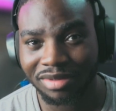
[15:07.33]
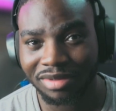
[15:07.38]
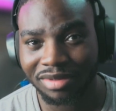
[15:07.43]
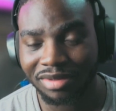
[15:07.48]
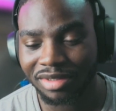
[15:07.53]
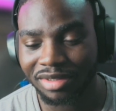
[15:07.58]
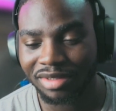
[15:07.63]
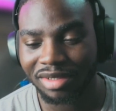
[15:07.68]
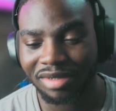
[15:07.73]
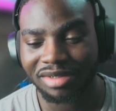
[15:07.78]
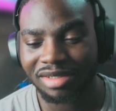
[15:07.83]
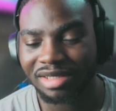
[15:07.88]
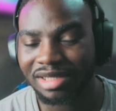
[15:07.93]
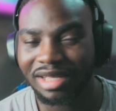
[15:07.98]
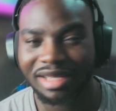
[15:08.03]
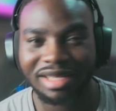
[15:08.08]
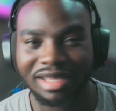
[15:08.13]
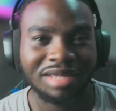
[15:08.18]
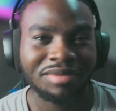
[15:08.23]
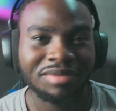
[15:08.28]
So I was just
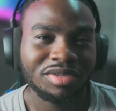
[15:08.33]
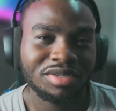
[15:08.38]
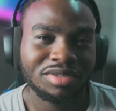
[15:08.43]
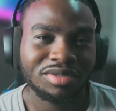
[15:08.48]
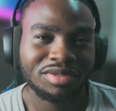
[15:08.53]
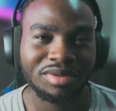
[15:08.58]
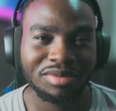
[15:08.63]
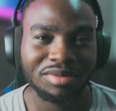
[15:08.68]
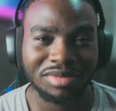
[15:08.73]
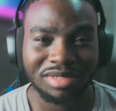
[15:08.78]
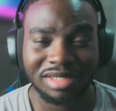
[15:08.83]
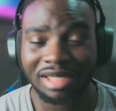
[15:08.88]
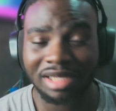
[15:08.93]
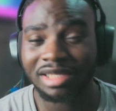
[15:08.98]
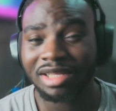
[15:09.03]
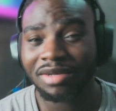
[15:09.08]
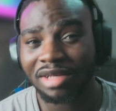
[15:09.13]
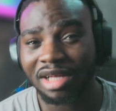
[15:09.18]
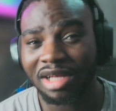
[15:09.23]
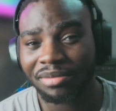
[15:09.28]
like, yeah, let me just go home. It's
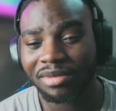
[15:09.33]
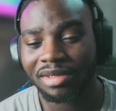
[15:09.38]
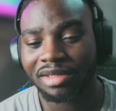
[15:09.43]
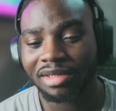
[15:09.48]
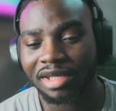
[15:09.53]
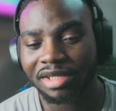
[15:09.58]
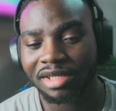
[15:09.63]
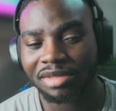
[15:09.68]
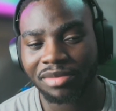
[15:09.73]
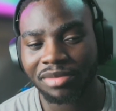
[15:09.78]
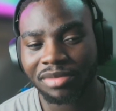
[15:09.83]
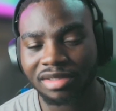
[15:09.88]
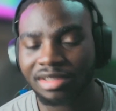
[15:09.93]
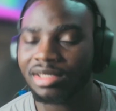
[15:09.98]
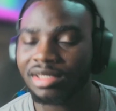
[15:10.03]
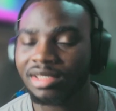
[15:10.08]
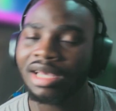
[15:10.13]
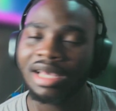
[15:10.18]
not happening next month.